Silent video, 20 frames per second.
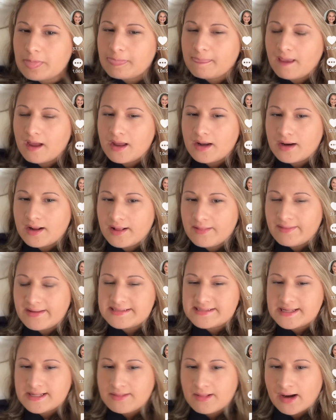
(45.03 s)
And they
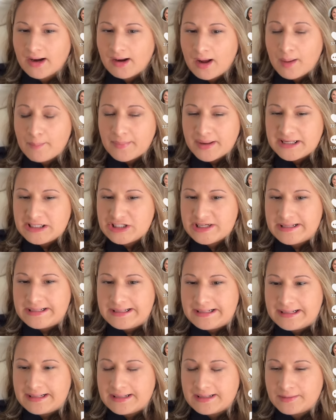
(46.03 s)
seen that I got my
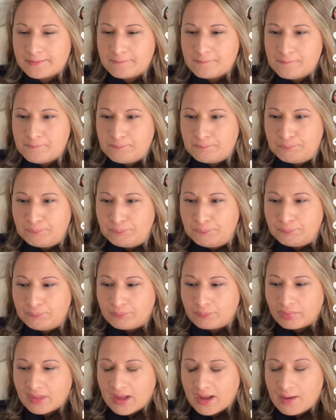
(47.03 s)
GED,
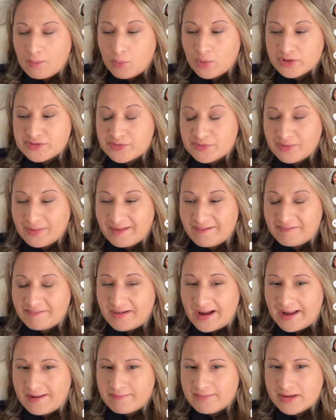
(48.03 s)
and I worked for like
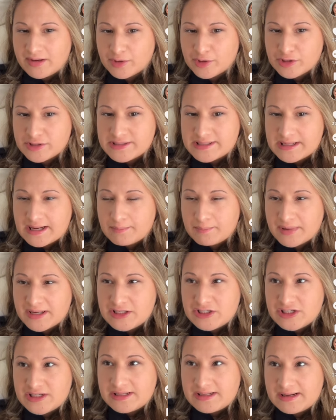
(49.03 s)
5 years to get my
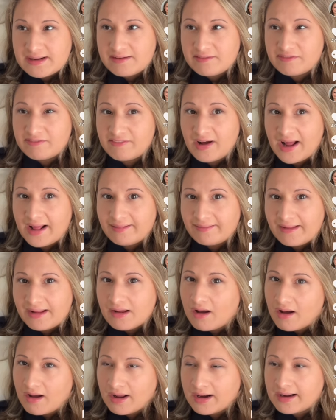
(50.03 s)
GED. Finally
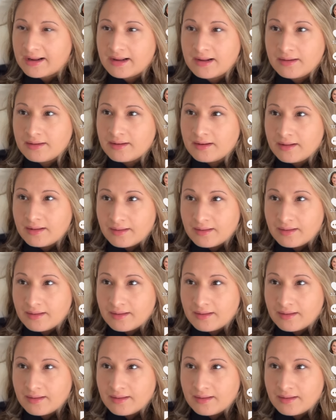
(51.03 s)
got it.